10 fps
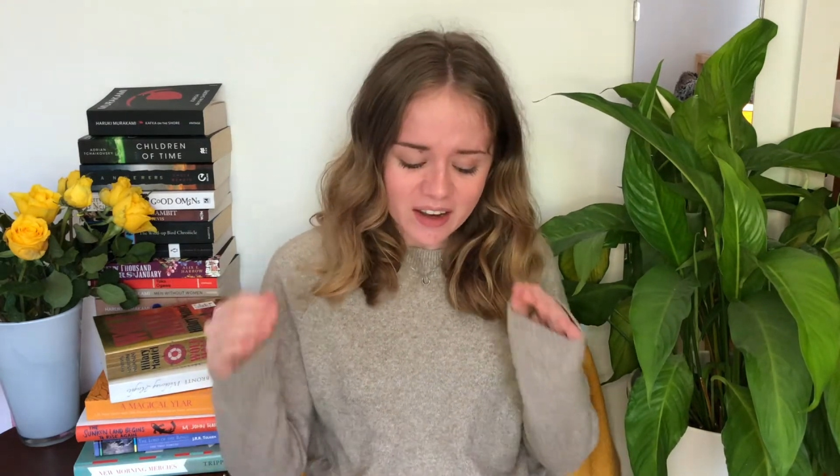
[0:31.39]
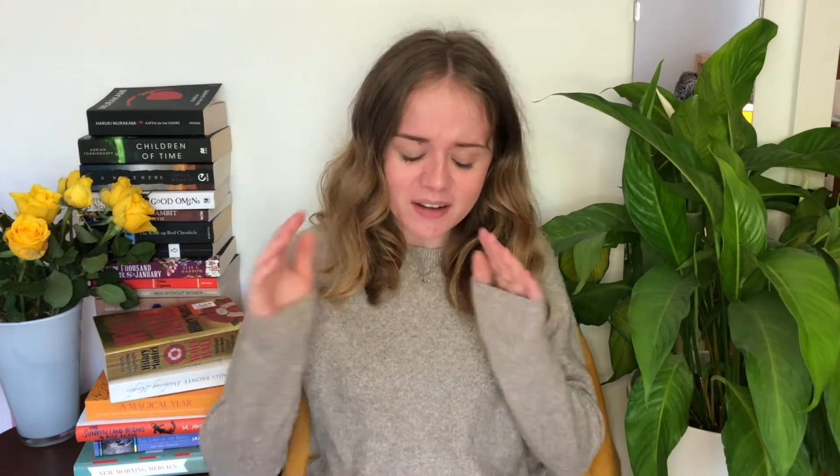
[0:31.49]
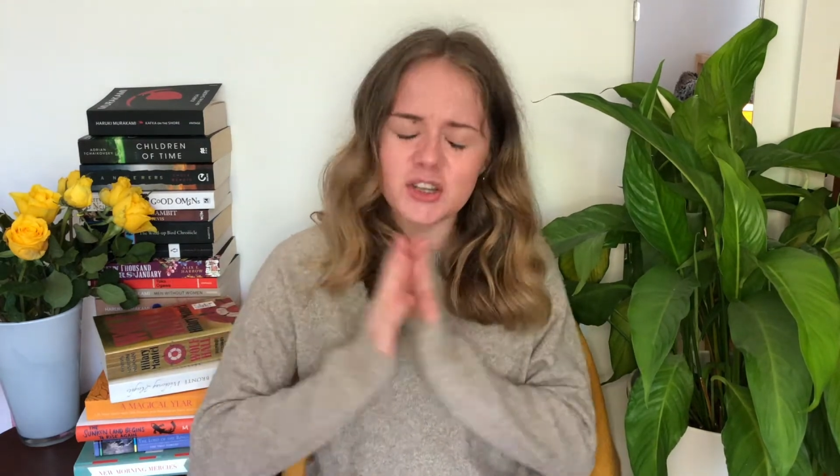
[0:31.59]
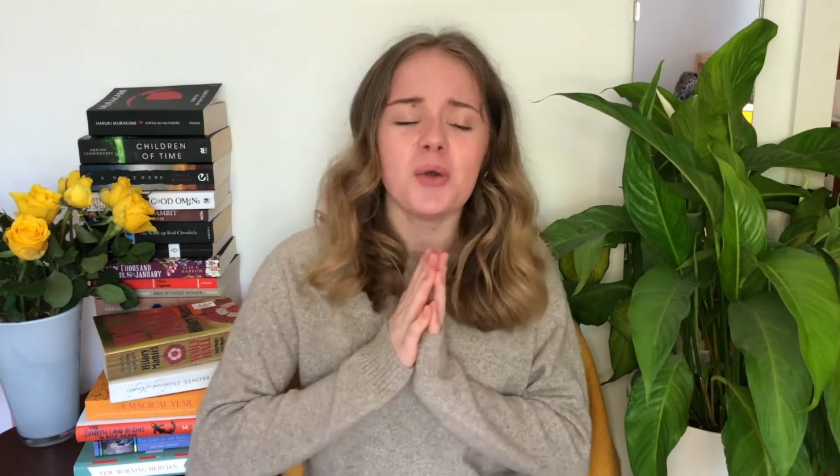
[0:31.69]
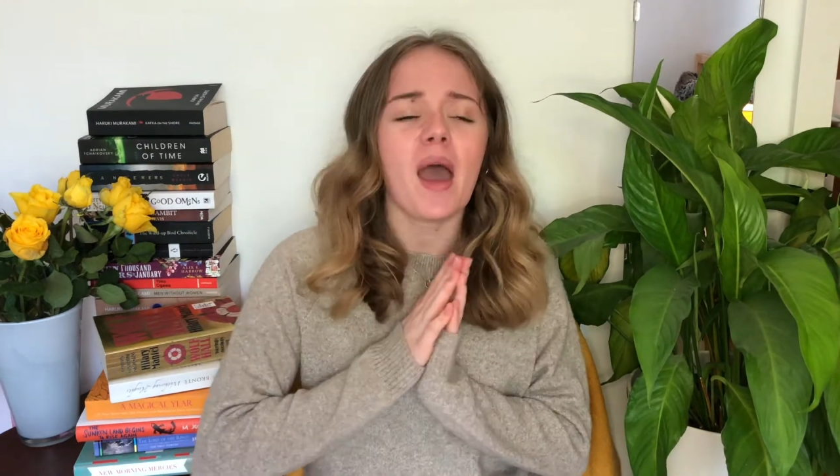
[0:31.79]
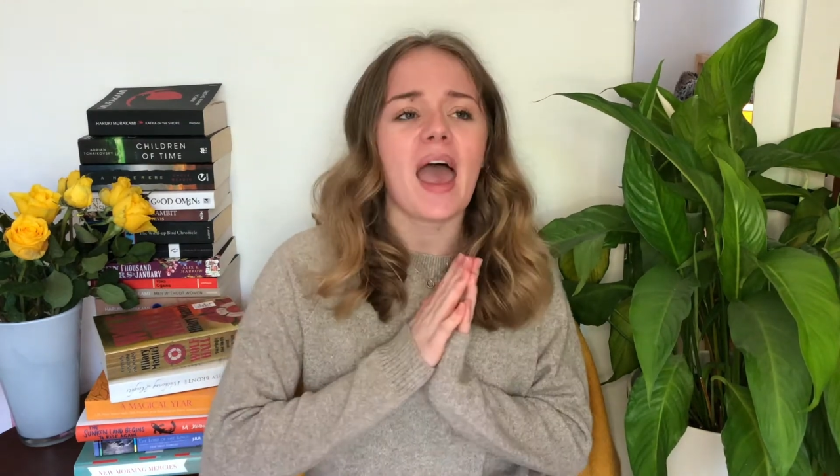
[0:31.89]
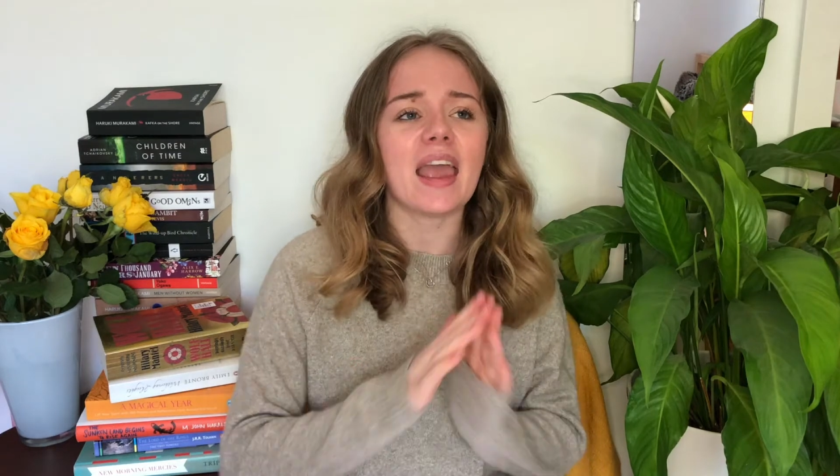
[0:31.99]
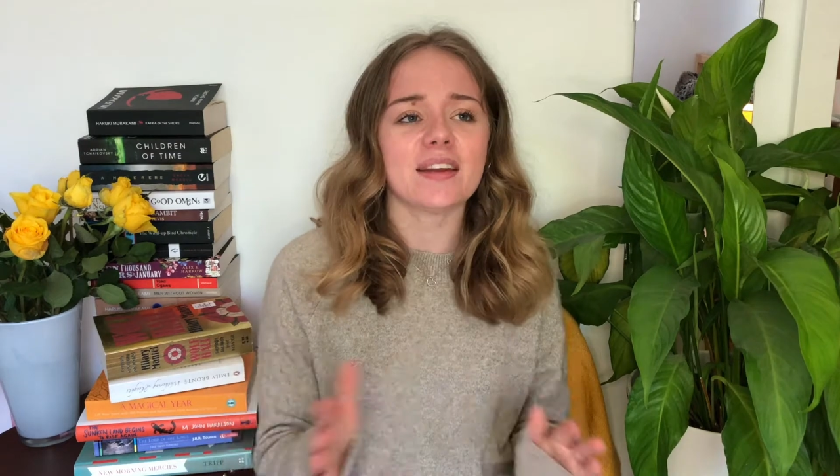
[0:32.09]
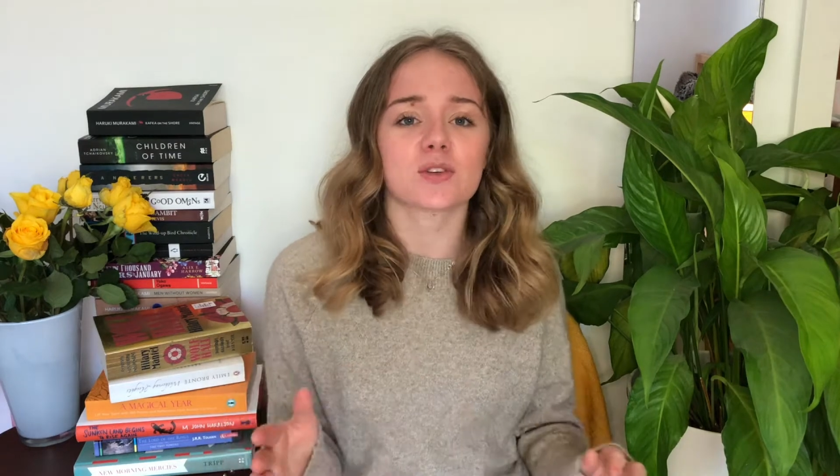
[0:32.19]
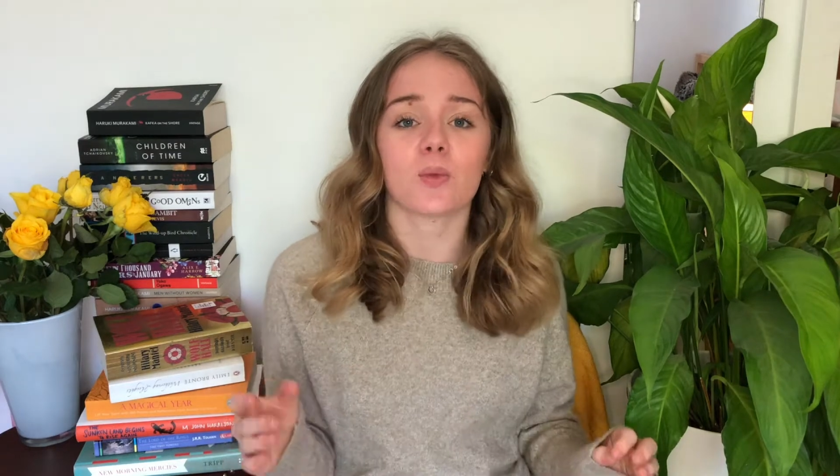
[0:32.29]
Do you
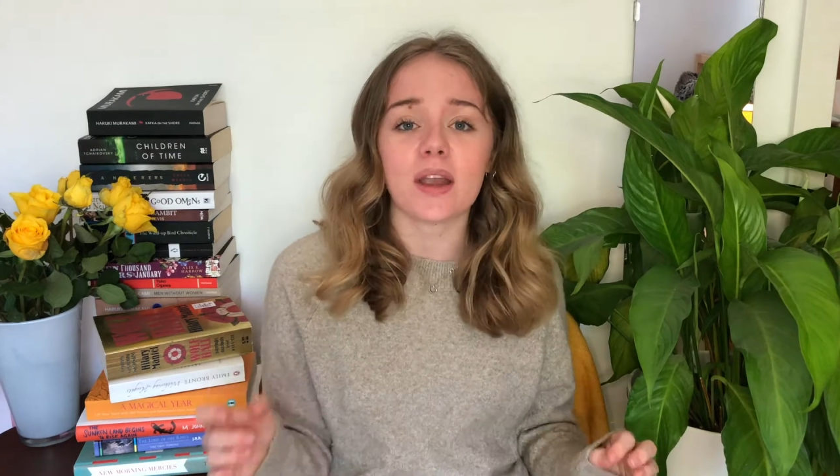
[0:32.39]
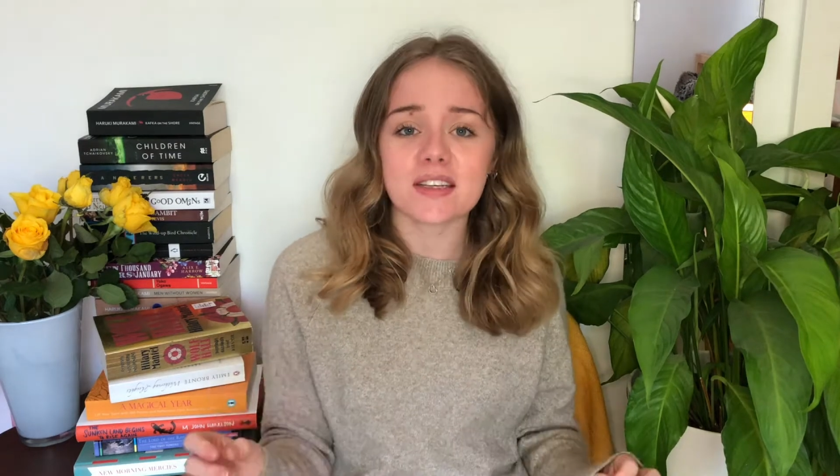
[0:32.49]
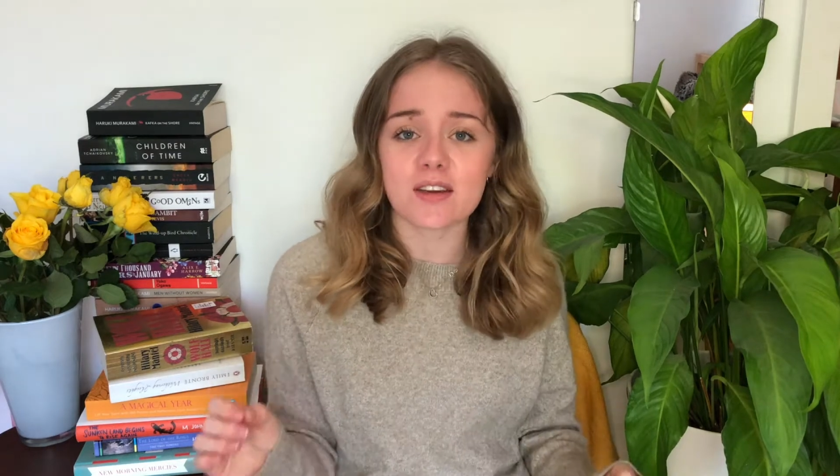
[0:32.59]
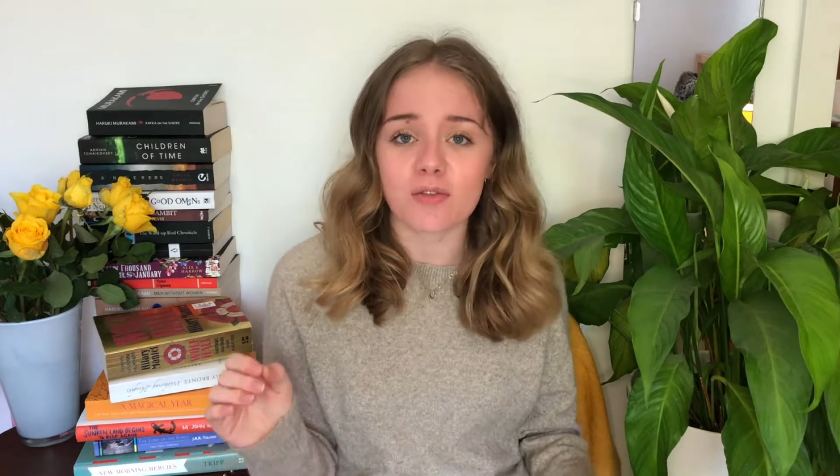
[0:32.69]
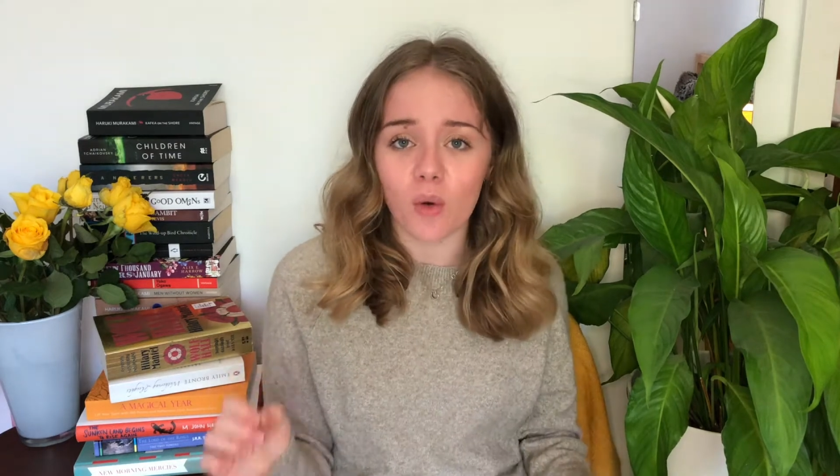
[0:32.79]
hate waiting for